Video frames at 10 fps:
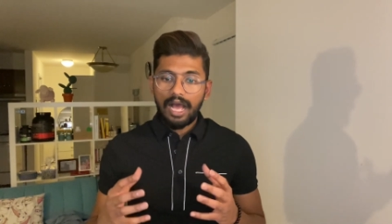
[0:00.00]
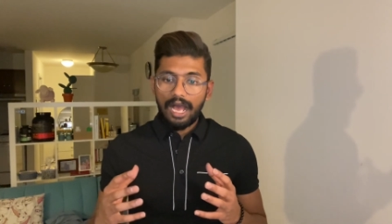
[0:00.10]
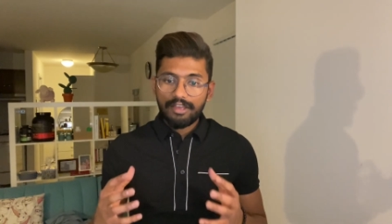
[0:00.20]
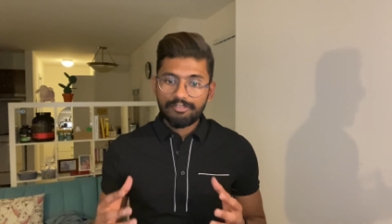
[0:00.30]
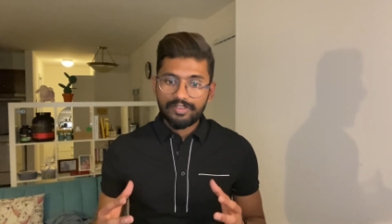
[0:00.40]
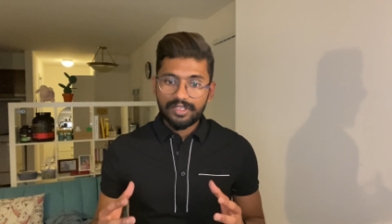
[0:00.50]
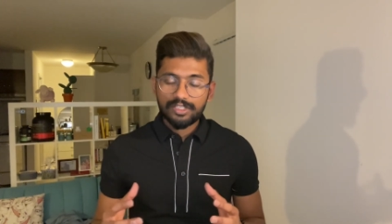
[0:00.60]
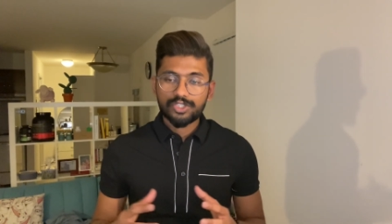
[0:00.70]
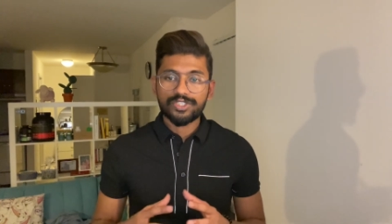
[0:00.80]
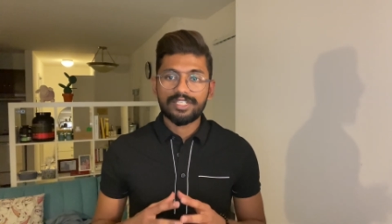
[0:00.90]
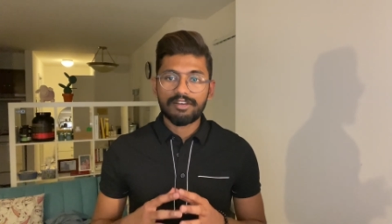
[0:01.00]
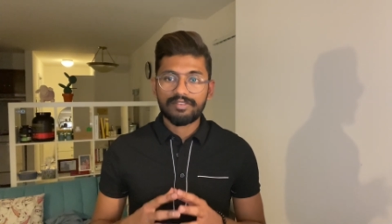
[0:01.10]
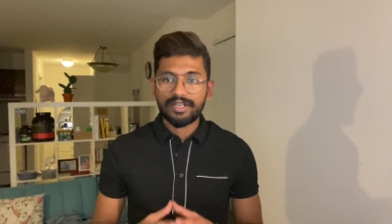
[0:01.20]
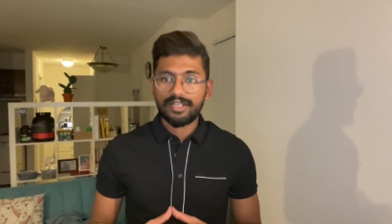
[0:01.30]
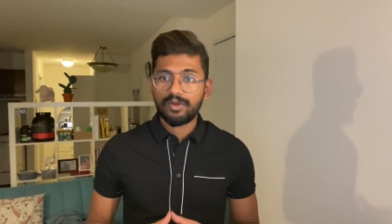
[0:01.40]
I feel you should
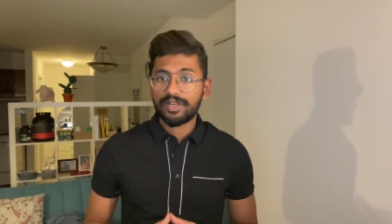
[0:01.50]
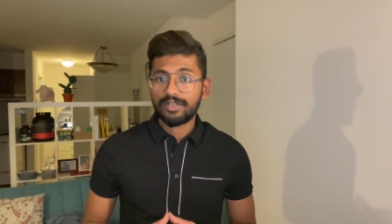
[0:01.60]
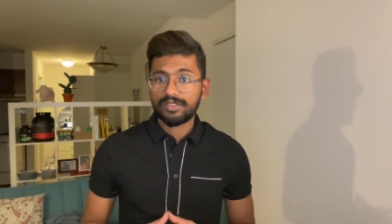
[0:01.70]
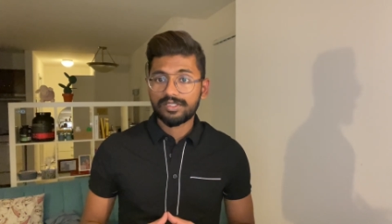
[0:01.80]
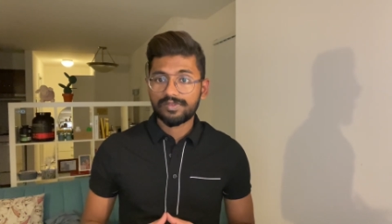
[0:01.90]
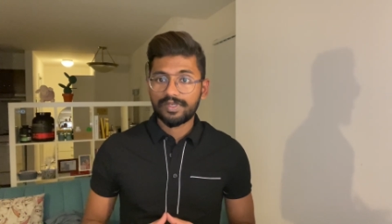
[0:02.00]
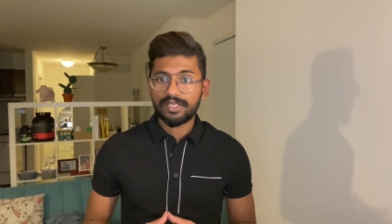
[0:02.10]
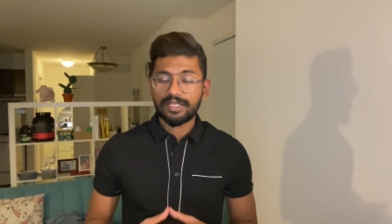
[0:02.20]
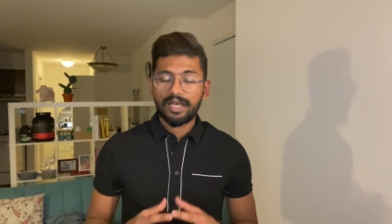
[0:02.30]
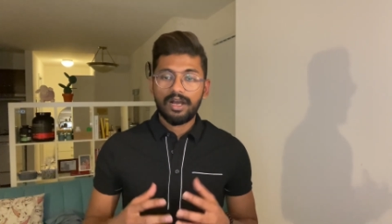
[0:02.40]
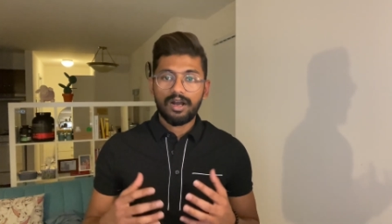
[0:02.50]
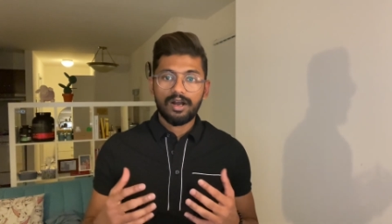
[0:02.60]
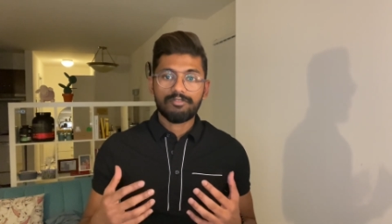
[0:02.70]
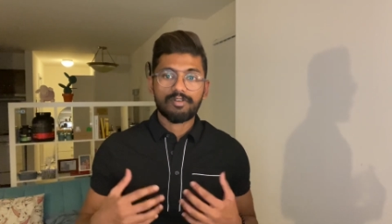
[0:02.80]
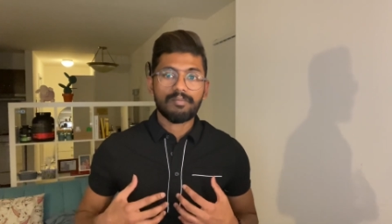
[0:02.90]
definitely look into this field.
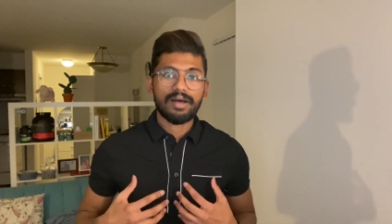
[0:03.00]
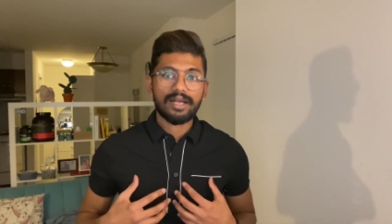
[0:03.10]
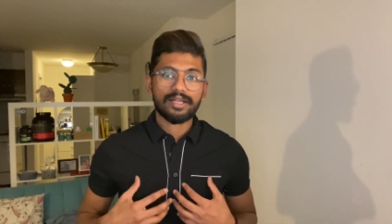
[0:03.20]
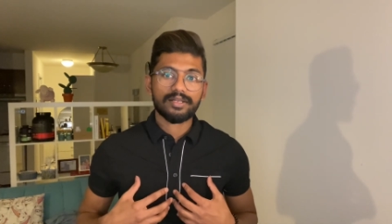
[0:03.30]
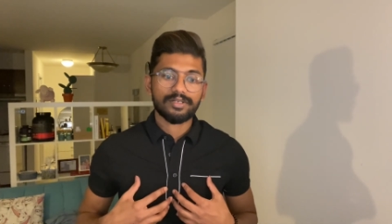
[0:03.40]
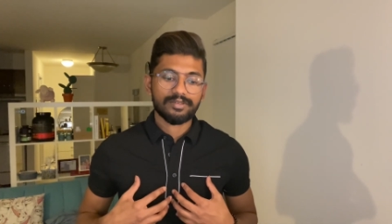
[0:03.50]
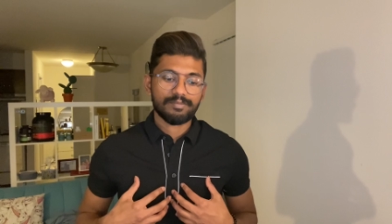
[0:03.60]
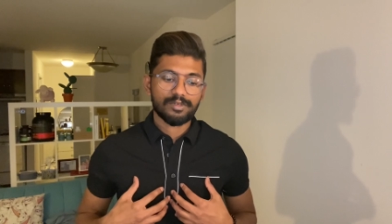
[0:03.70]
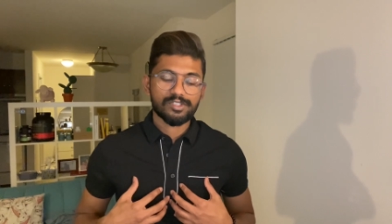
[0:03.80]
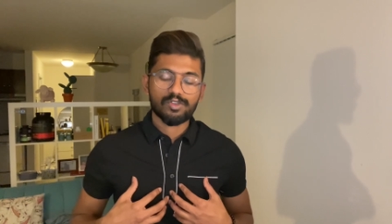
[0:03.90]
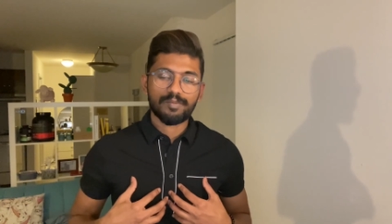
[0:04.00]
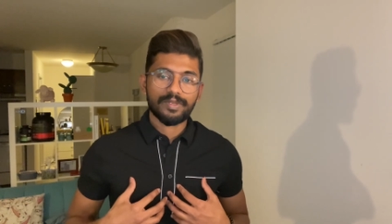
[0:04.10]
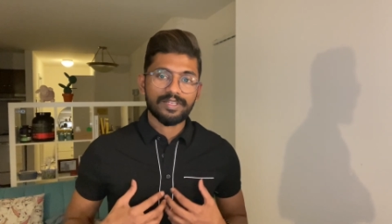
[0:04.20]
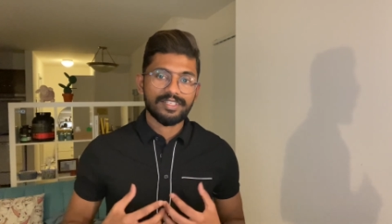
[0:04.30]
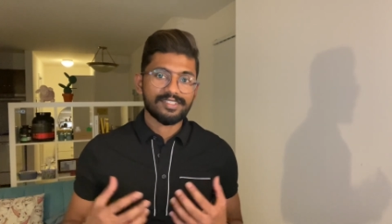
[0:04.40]
From my personal
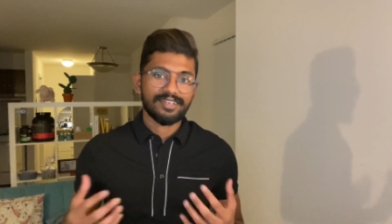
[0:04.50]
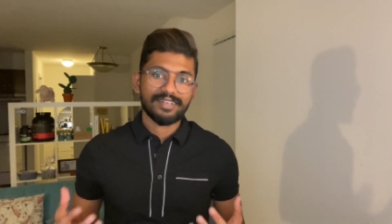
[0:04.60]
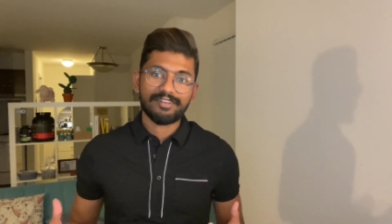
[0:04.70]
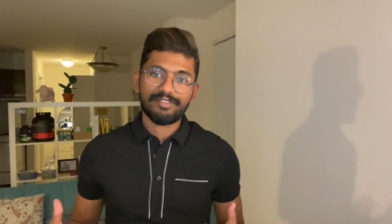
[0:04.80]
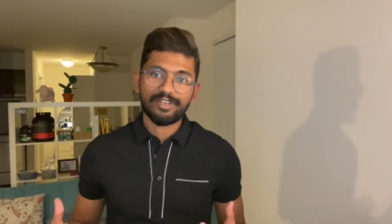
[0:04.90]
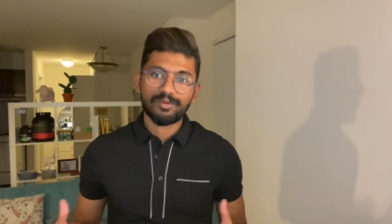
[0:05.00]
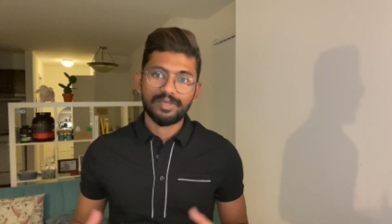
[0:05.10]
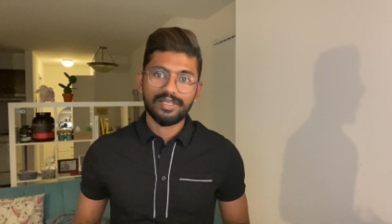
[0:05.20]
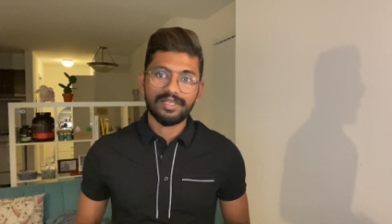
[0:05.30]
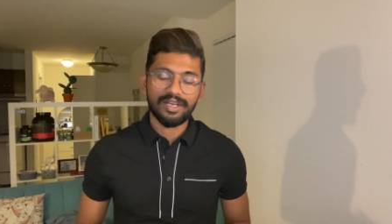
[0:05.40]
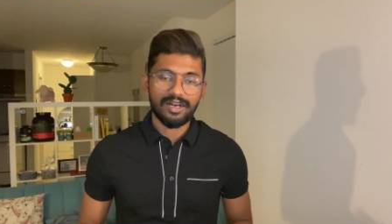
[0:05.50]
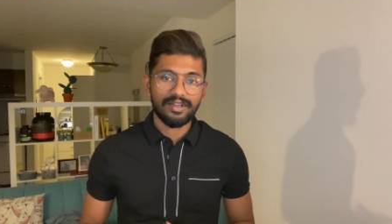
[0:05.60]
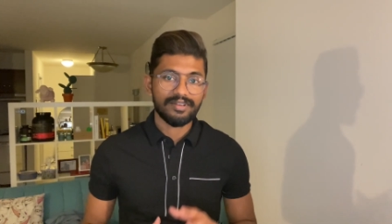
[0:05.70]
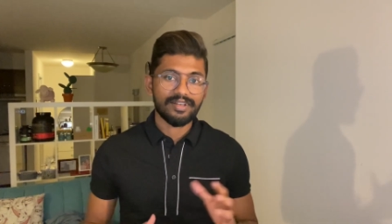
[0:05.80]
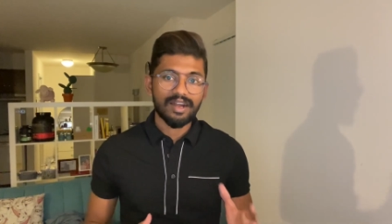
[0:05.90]
opinion, it's a great field to be,
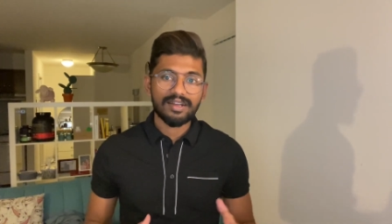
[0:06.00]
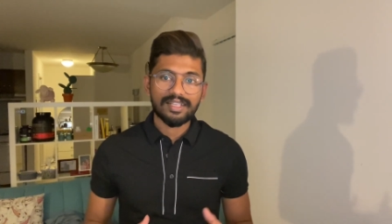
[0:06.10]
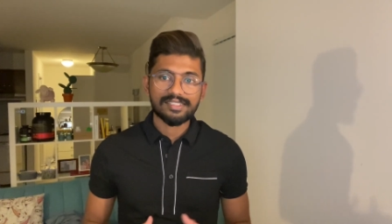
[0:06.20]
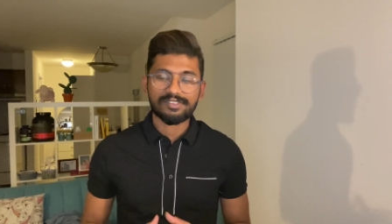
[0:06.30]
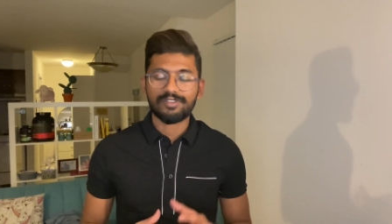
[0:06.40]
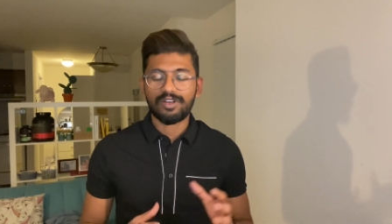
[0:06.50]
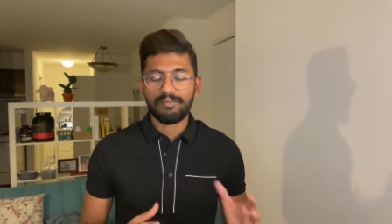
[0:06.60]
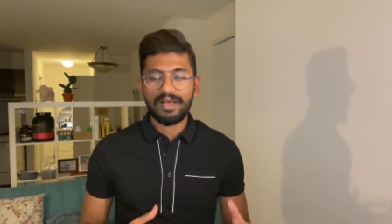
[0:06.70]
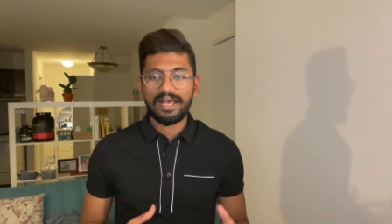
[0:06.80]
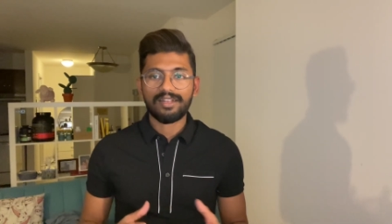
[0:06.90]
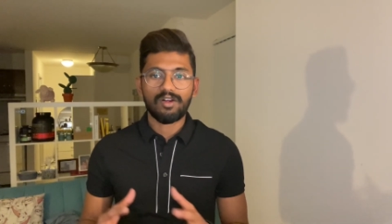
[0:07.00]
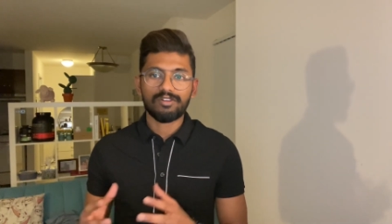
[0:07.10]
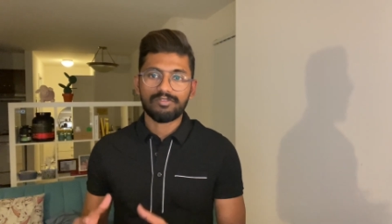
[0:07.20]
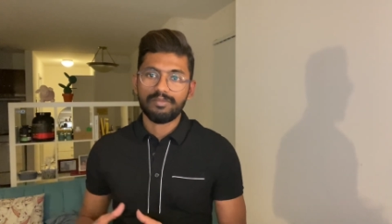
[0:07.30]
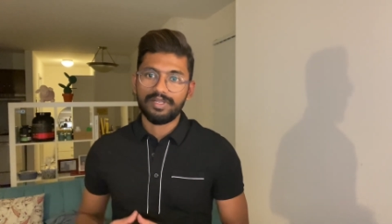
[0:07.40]
regardless if you're a man or a
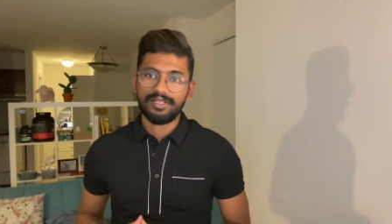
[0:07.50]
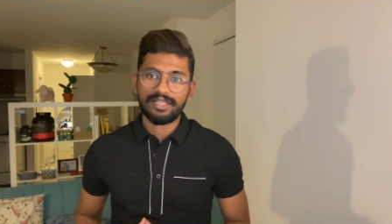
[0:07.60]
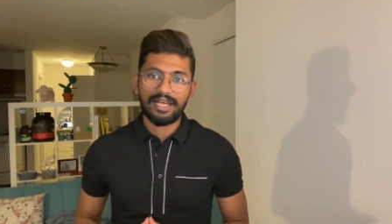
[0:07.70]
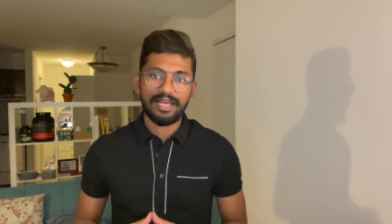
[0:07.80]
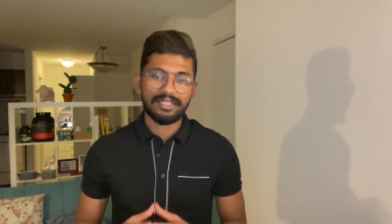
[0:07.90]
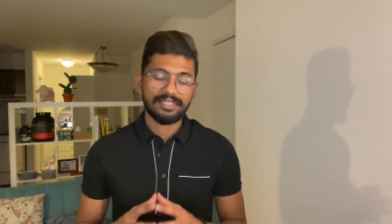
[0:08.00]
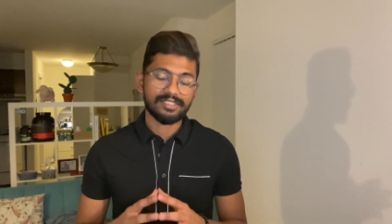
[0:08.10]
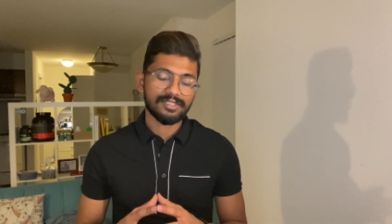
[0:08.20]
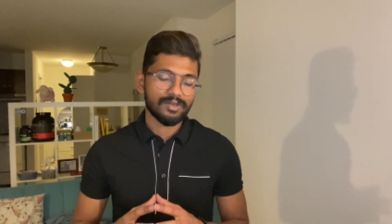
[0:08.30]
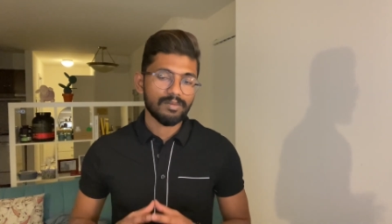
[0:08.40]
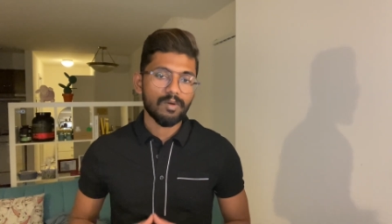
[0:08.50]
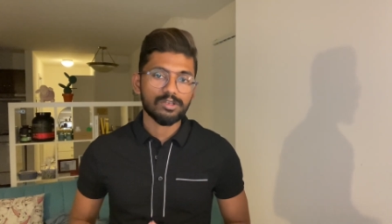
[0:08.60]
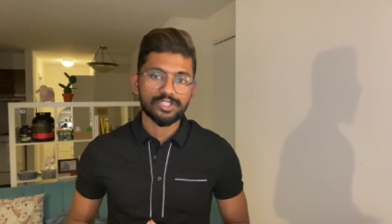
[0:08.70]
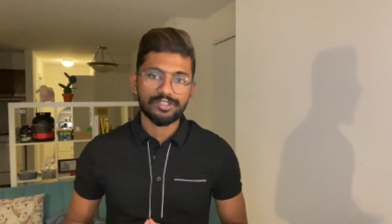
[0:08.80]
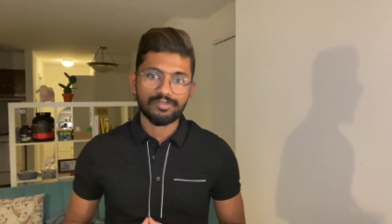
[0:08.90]
woman, and there's equal
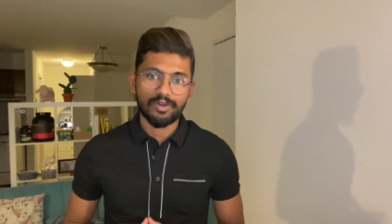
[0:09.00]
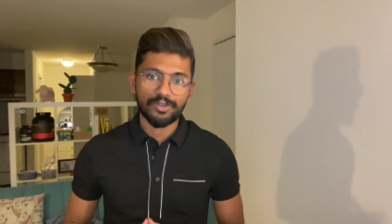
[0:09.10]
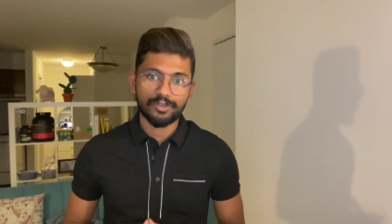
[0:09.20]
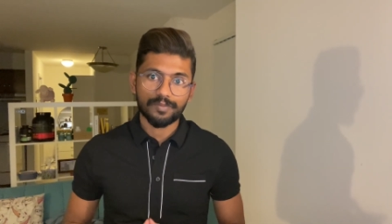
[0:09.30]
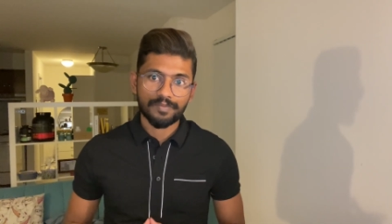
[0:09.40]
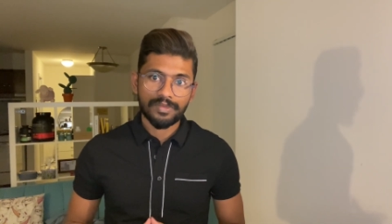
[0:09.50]
opportunity for you.